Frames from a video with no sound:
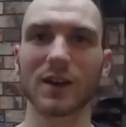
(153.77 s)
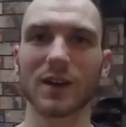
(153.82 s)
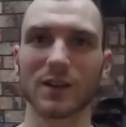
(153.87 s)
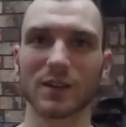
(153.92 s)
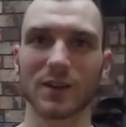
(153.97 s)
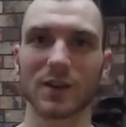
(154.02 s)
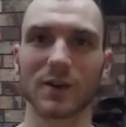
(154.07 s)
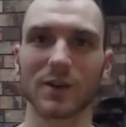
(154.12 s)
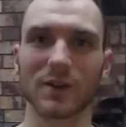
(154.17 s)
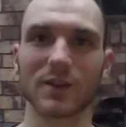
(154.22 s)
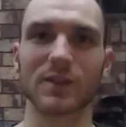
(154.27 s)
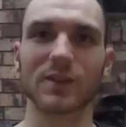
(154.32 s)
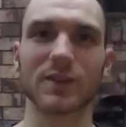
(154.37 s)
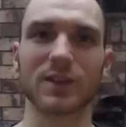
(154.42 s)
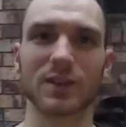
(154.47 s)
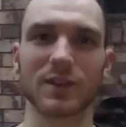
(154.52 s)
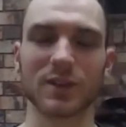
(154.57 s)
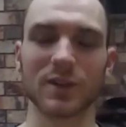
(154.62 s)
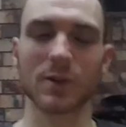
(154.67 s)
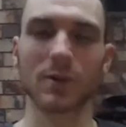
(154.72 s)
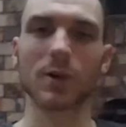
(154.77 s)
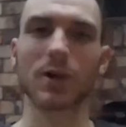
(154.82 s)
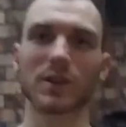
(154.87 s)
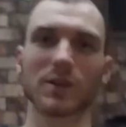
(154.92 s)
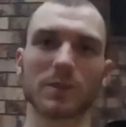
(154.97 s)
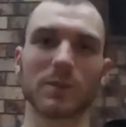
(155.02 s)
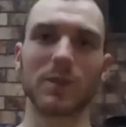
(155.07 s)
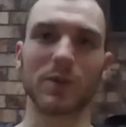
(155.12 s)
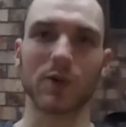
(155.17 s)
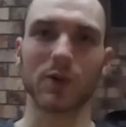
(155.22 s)
I know it's
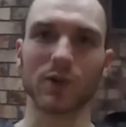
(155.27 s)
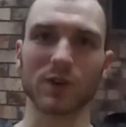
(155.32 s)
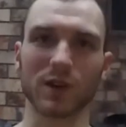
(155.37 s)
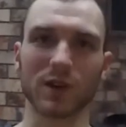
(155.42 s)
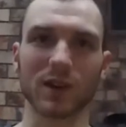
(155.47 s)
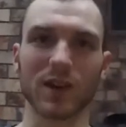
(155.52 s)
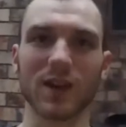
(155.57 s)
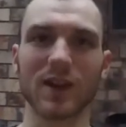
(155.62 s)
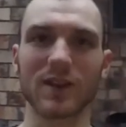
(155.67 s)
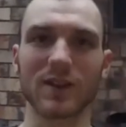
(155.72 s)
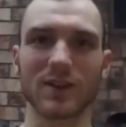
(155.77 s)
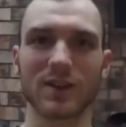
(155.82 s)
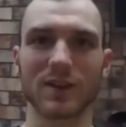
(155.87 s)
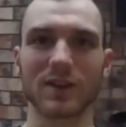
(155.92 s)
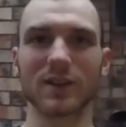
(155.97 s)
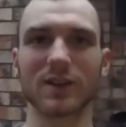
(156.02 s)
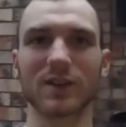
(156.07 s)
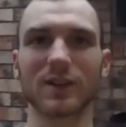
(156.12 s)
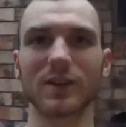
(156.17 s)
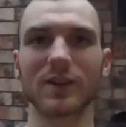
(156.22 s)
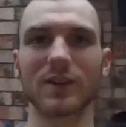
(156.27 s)
quite a boring answer,